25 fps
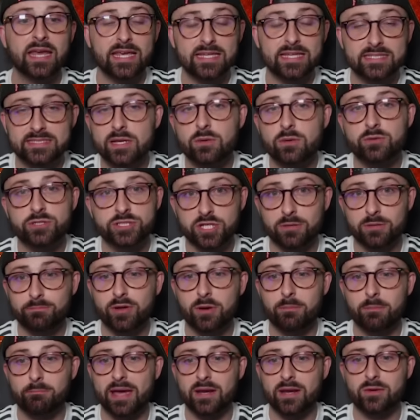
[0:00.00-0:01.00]
He still
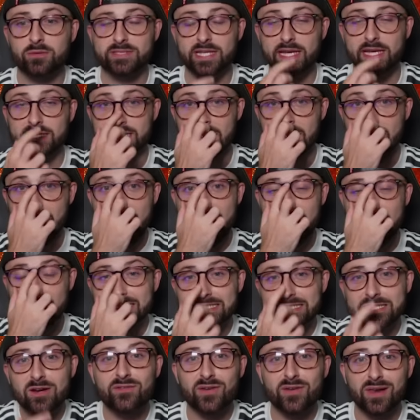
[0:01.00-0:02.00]
should be on penalties, and
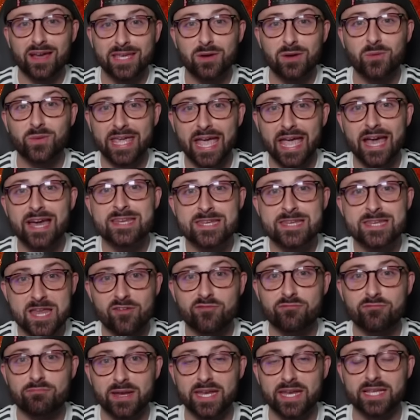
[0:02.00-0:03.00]
I still feel like he'll get
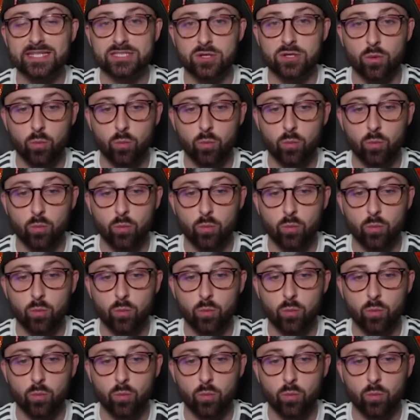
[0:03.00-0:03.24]
enough minutes